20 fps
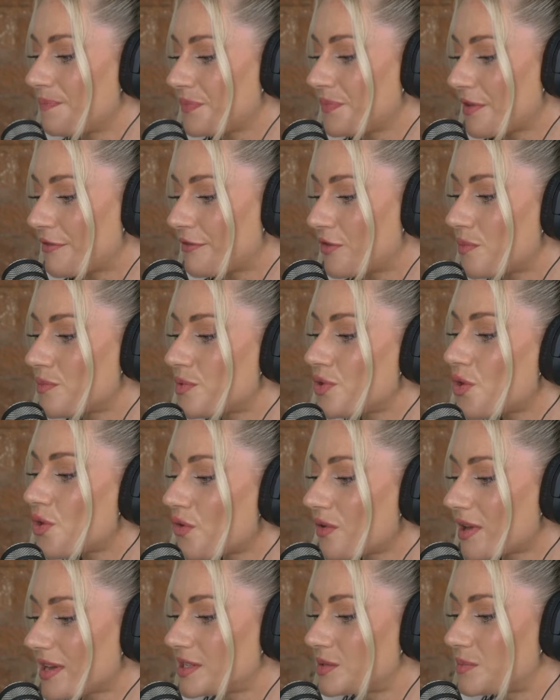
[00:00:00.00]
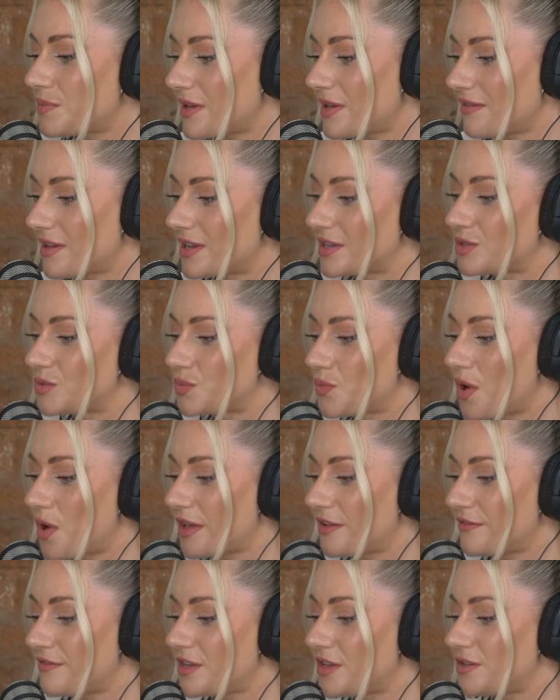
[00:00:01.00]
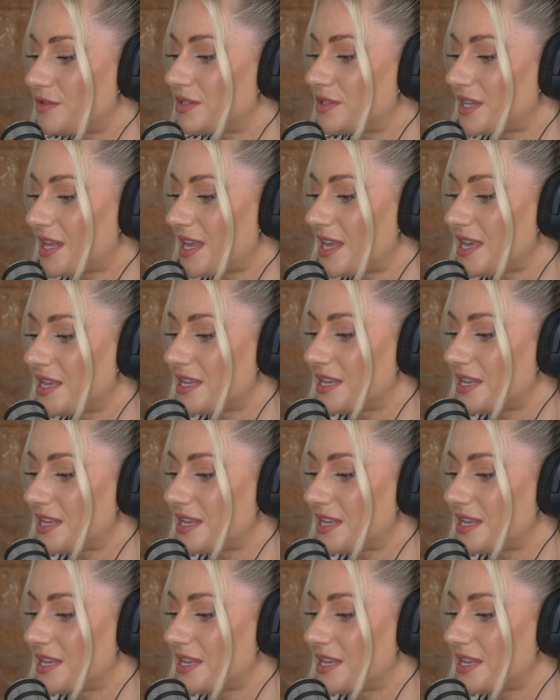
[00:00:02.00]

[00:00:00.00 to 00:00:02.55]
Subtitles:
From your experience, what have you seen